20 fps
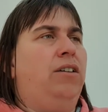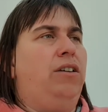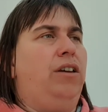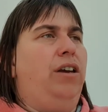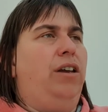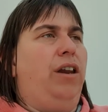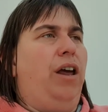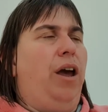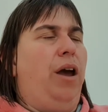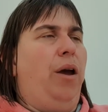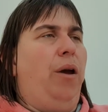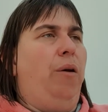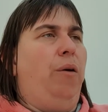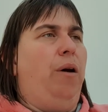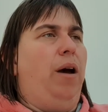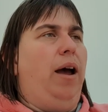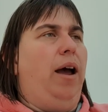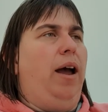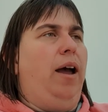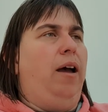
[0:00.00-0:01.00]
you
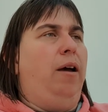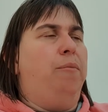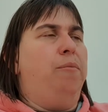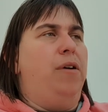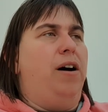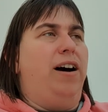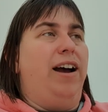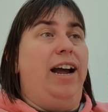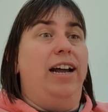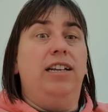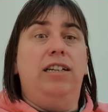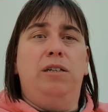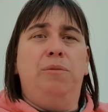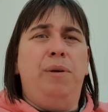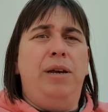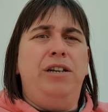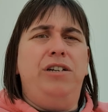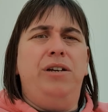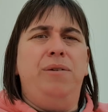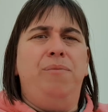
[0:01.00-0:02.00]
know, um, I had a
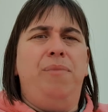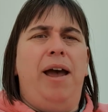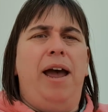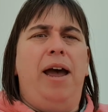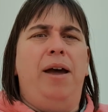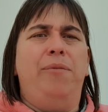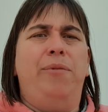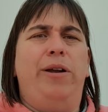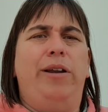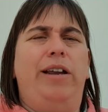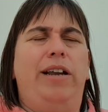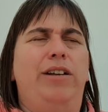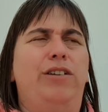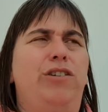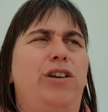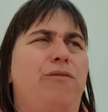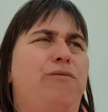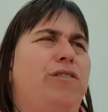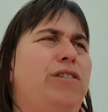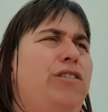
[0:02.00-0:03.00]
speech impairment and
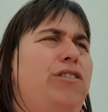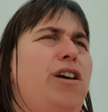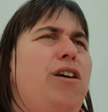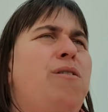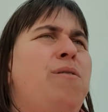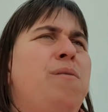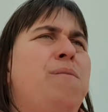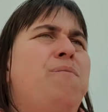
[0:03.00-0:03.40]
stuff. And so